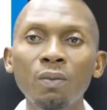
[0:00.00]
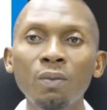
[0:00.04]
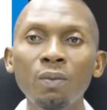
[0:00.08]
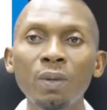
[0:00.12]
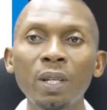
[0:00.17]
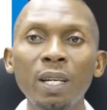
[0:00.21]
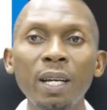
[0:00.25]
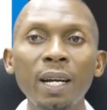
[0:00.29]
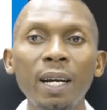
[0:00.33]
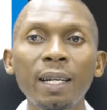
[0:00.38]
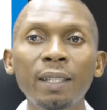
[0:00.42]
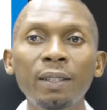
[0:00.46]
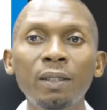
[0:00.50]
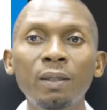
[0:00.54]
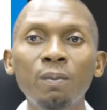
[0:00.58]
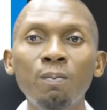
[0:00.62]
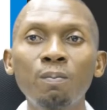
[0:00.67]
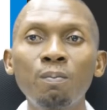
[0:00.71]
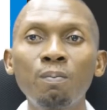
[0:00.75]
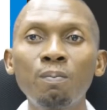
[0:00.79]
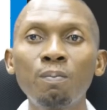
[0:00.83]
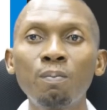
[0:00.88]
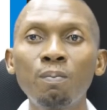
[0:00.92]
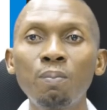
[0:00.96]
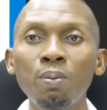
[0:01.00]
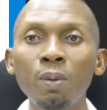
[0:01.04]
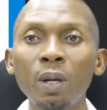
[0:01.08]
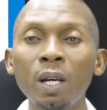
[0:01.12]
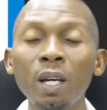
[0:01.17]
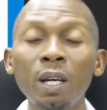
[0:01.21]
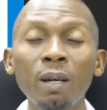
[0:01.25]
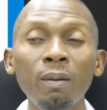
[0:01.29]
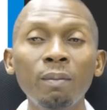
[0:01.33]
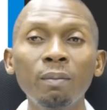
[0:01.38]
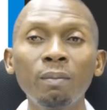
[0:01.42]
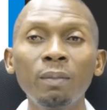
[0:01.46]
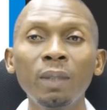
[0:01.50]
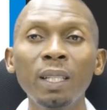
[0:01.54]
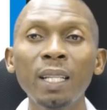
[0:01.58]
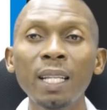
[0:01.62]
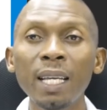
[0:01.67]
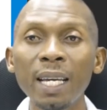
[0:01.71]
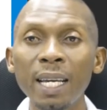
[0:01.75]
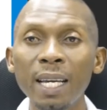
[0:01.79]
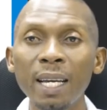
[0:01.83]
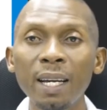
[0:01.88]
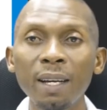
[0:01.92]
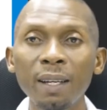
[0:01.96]
regards um,
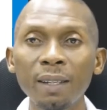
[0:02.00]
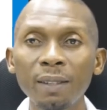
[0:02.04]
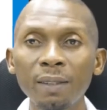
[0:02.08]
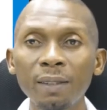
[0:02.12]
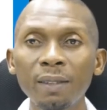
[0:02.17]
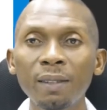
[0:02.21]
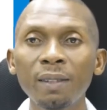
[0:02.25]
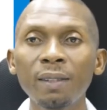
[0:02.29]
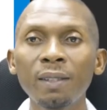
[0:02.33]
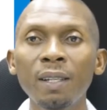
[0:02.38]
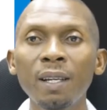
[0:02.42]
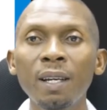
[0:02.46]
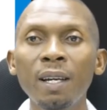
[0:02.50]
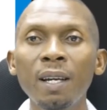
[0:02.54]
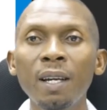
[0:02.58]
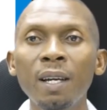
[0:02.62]
layers.